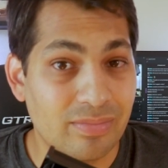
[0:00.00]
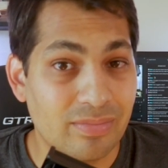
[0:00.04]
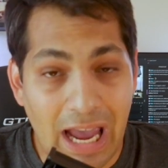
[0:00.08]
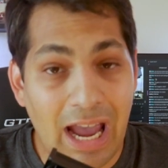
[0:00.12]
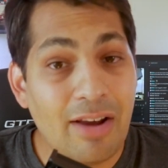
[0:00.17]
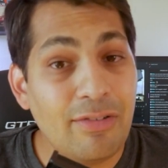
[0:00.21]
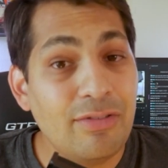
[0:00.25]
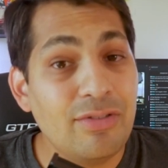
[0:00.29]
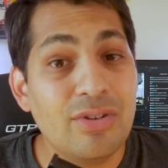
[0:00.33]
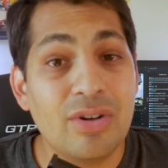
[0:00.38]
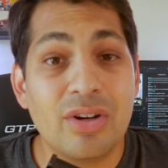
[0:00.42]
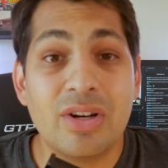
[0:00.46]

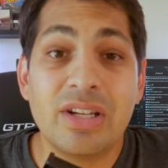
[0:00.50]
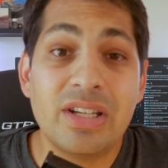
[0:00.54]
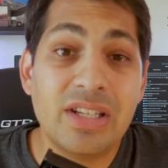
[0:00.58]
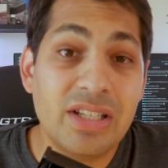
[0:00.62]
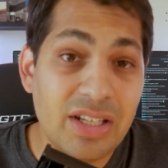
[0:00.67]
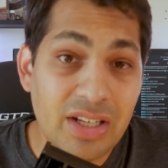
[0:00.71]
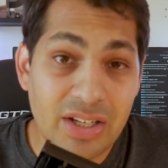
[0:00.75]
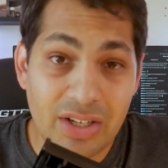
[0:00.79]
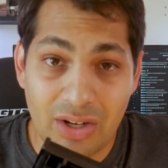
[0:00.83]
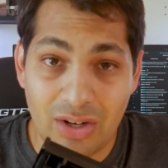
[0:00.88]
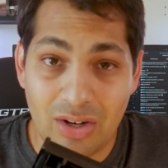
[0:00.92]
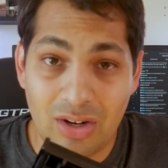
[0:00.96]
After a
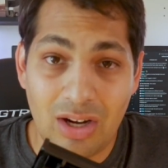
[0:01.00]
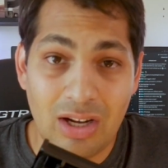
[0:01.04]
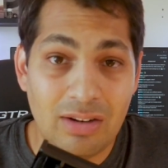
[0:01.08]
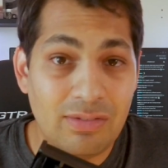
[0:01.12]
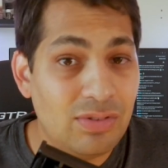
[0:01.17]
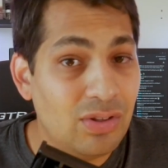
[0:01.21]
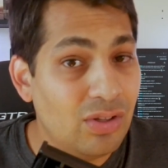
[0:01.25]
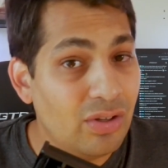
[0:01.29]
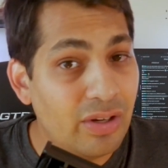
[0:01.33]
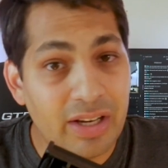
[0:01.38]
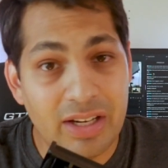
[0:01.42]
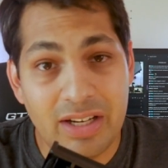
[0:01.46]
year
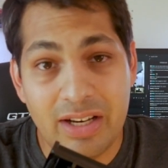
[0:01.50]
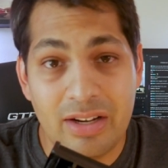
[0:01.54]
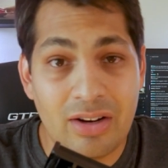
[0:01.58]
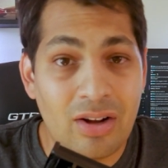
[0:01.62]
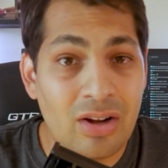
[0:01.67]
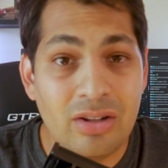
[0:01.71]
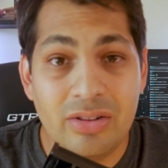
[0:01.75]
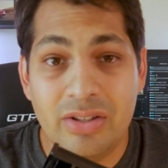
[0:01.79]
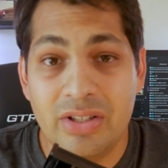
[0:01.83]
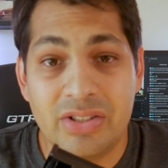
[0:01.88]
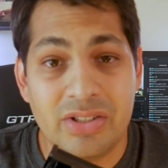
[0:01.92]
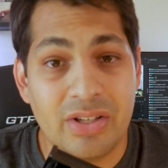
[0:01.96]
of looking at
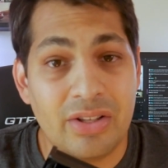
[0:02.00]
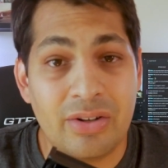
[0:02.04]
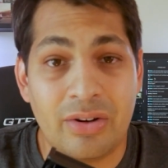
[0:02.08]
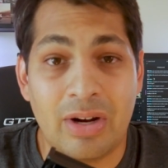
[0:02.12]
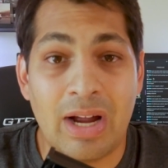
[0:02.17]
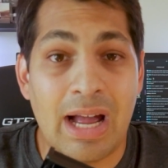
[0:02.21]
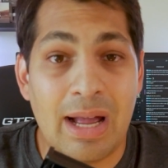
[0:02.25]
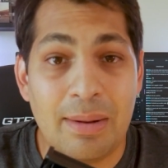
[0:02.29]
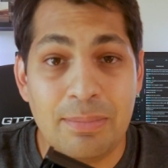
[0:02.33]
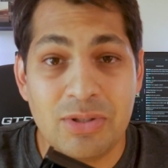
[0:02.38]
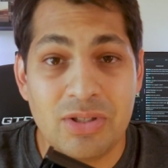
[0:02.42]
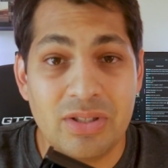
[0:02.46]
all these other
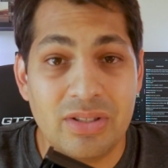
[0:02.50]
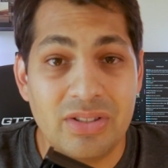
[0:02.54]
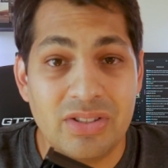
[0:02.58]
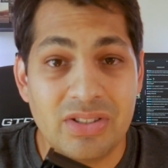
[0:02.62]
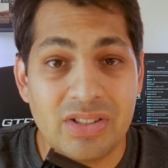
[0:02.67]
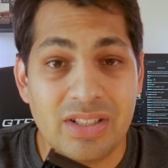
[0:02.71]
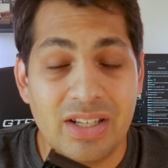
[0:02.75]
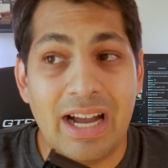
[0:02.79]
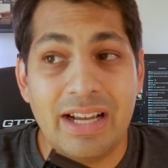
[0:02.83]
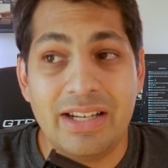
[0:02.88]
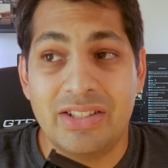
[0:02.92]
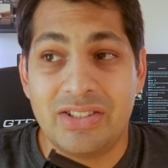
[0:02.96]

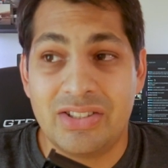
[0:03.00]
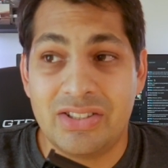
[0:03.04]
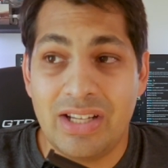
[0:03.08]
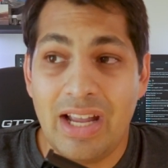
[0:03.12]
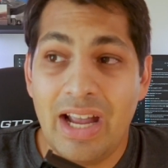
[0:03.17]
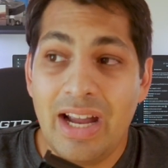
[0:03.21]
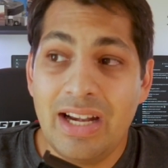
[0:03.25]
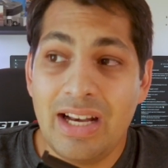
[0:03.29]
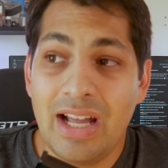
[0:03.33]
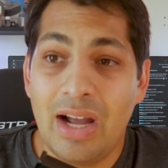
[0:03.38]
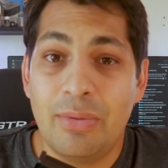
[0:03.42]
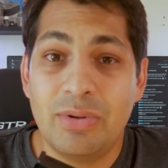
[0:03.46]
options, I
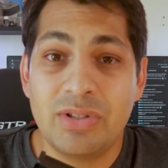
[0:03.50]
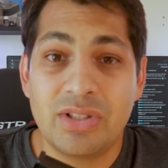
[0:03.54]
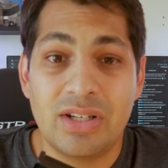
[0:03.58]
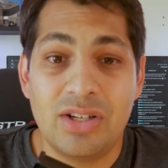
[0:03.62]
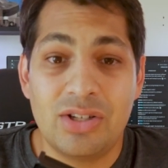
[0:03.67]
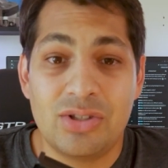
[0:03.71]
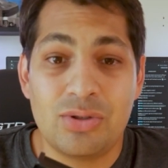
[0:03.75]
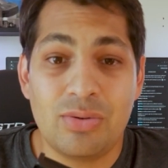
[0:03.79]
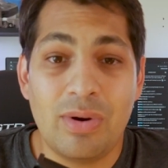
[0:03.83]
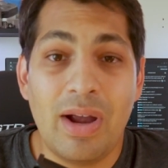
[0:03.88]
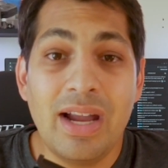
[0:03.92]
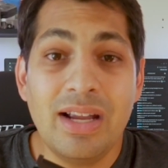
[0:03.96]
decided I was
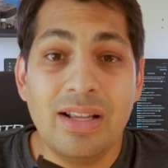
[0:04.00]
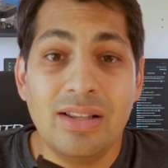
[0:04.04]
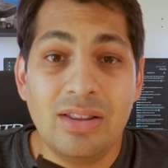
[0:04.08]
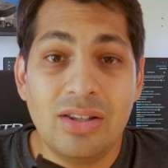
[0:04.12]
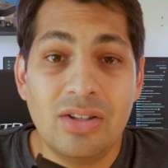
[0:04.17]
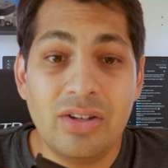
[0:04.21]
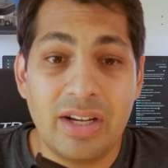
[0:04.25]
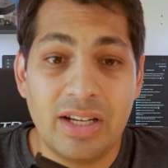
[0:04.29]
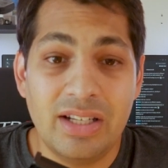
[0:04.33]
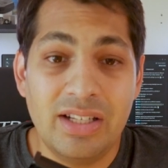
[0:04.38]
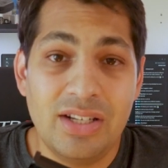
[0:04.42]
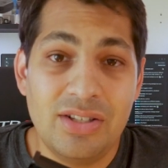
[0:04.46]
going to try
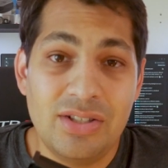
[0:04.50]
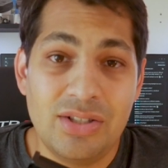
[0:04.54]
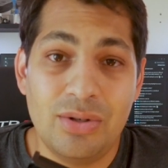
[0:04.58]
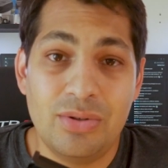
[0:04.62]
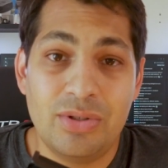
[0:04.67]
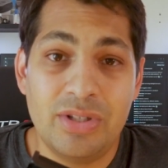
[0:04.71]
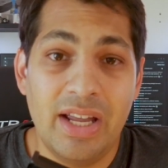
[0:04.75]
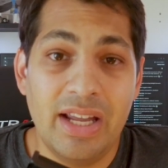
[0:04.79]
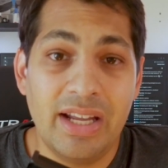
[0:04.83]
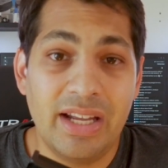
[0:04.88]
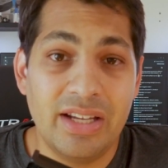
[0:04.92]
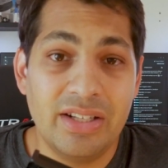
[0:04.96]
looking into
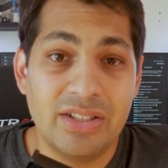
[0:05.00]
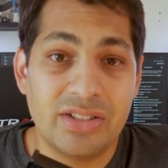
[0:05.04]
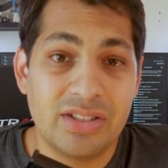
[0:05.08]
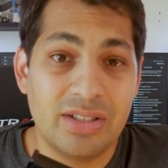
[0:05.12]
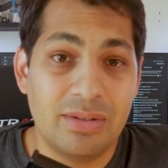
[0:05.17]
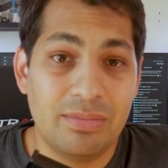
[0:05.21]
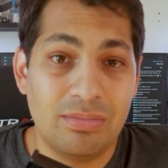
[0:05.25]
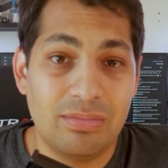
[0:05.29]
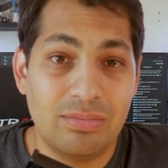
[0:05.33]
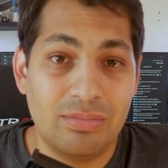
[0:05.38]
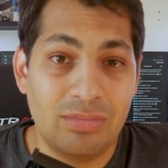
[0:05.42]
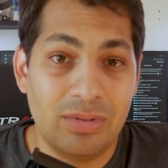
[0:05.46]
taking
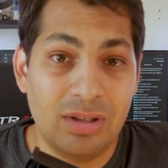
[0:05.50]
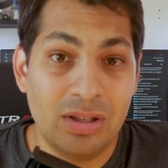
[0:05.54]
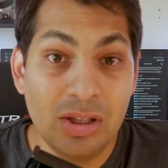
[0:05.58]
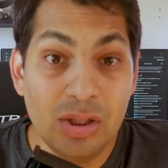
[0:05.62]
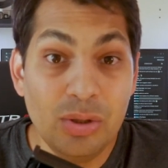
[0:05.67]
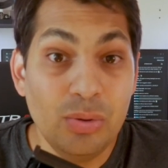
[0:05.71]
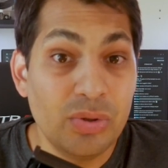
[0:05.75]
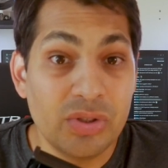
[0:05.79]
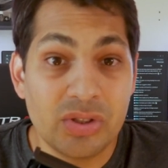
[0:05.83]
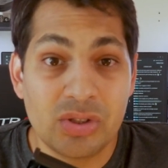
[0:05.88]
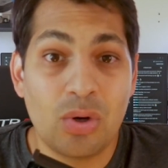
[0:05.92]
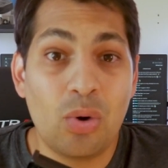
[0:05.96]
some
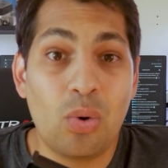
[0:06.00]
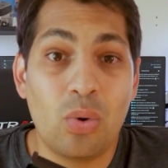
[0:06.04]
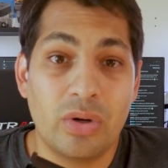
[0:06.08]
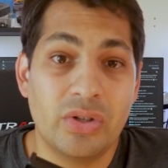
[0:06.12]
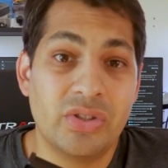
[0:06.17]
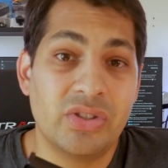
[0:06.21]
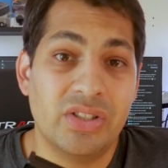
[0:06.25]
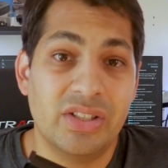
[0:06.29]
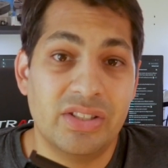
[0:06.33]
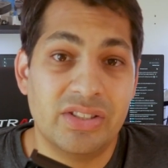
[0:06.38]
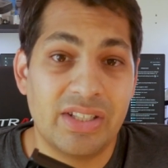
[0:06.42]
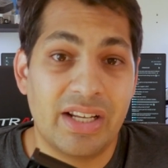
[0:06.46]
loose
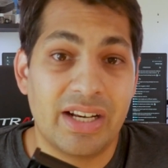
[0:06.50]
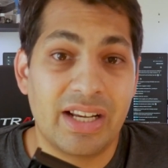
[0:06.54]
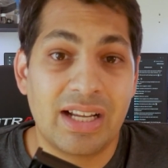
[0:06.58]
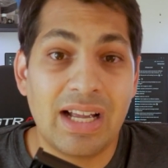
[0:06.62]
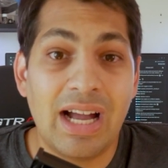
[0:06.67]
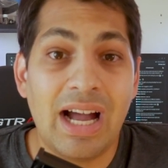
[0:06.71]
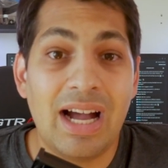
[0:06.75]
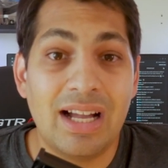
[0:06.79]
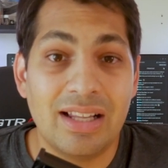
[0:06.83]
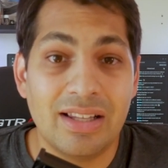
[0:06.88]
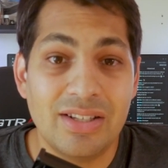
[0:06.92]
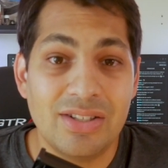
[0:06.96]
courses at a
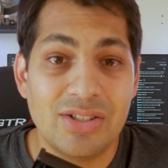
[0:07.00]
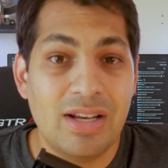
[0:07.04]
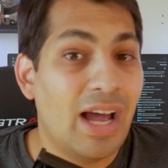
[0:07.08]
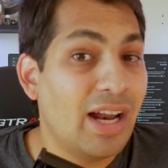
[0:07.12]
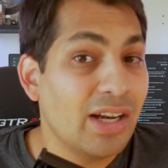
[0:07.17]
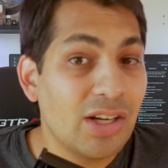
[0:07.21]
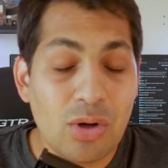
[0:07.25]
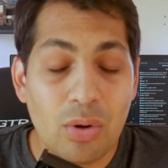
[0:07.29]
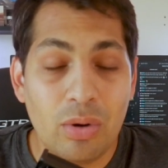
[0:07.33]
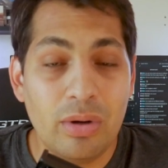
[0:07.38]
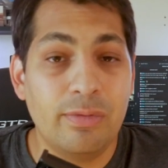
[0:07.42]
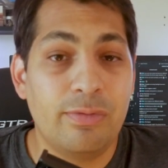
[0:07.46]
college.
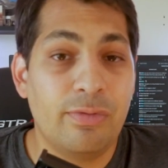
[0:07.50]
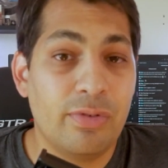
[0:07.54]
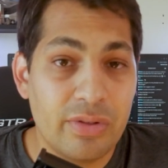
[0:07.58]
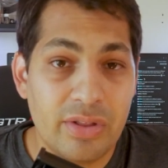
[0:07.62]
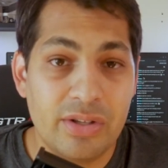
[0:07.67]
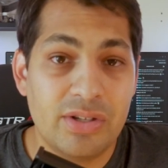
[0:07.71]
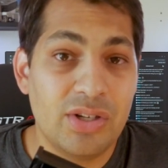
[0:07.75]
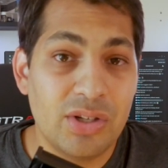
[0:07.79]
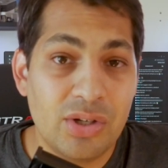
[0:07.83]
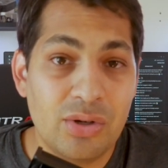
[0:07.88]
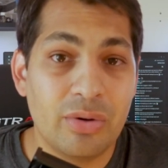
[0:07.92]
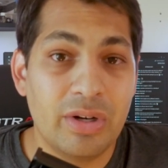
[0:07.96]
Not going for
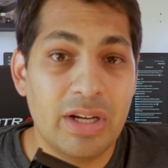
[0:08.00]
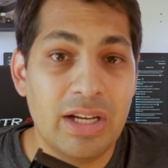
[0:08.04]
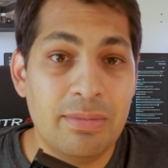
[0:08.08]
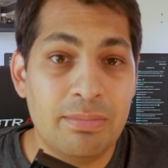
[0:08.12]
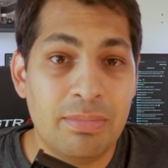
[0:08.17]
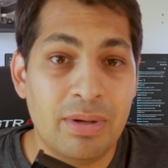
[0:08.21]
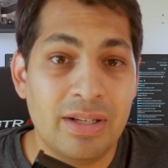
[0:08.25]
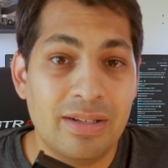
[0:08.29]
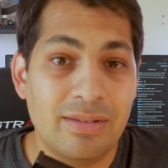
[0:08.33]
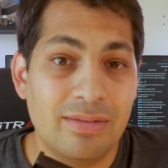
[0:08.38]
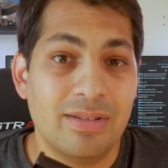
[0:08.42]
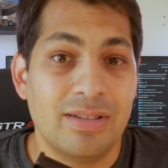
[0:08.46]
the degree,
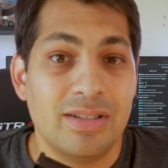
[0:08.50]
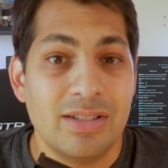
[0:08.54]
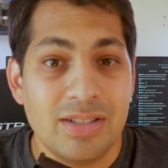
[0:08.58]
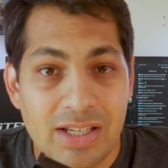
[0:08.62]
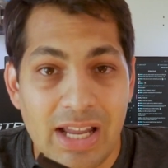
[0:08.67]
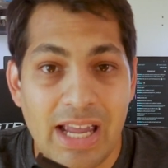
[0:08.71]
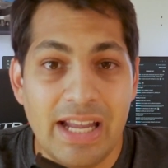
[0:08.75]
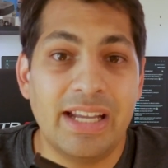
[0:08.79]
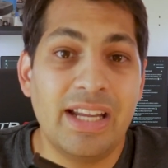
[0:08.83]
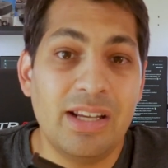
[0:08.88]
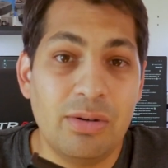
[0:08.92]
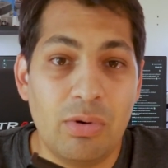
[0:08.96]
but
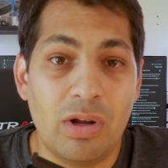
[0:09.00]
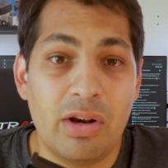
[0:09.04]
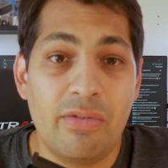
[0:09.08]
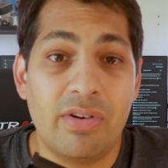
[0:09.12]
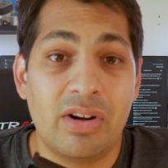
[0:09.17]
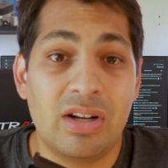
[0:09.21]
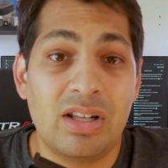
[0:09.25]
taking whatever